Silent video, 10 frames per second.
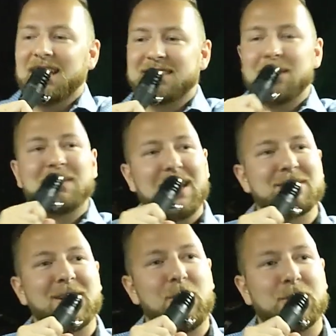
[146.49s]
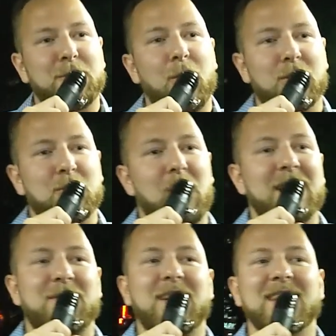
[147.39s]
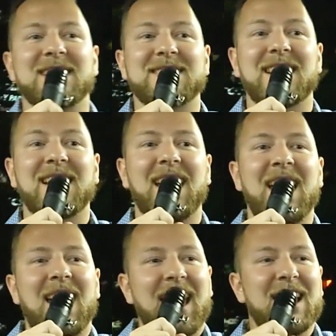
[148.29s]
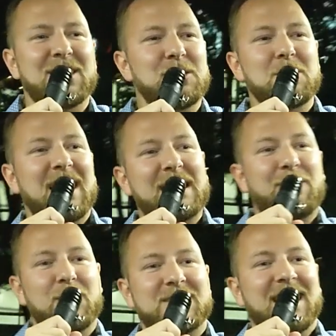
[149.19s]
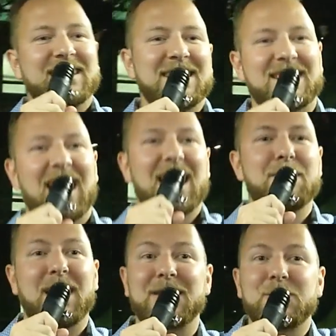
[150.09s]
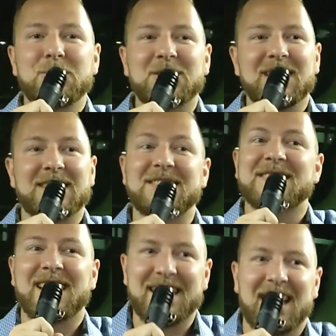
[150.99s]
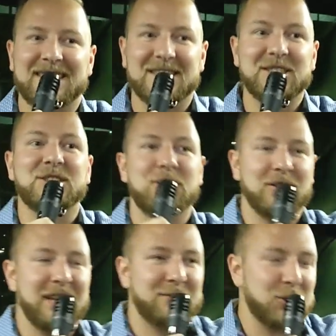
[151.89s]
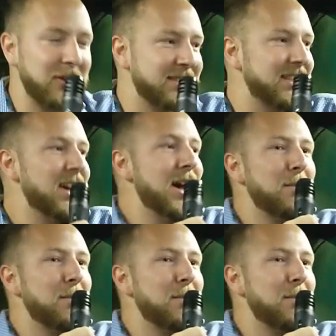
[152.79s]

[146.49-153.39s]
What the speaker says: And sometimes I go to 4th wife and I say, hey, are you ready for sexy time? And usually she say yes, because she don't have choice.